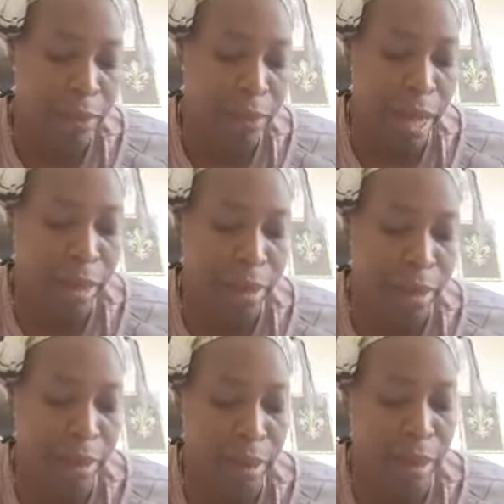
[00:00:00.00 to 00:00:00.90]
that
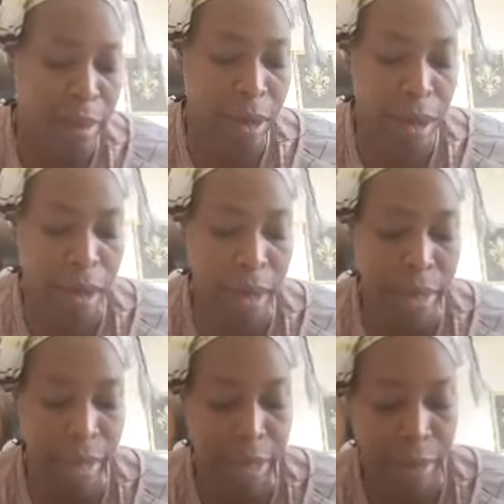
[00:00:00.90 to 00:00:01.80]

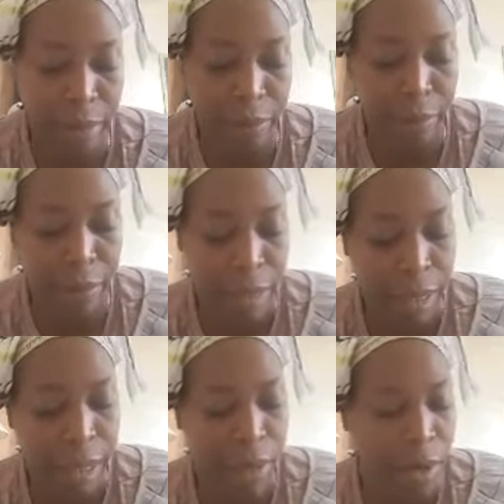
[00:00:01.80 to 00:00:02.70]
God
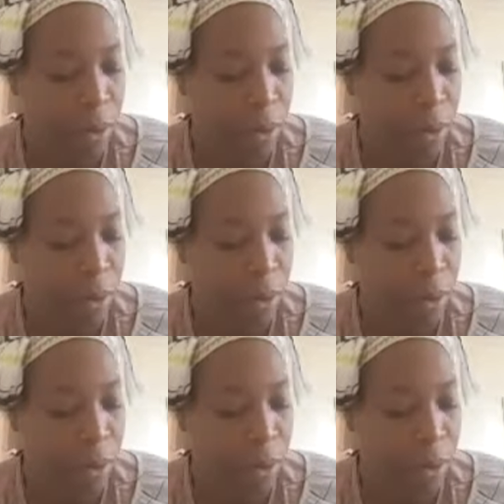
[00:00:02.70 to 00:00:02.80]
hear